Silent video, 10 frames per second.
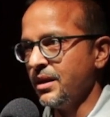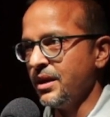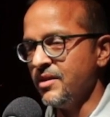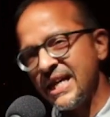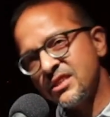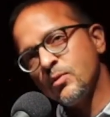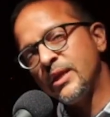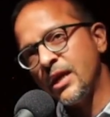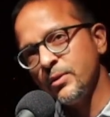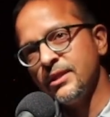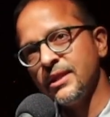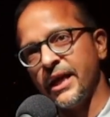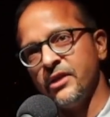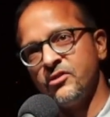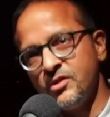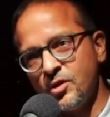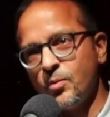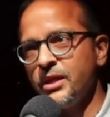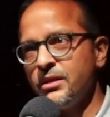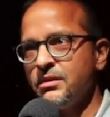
And that's when I realized, you know what?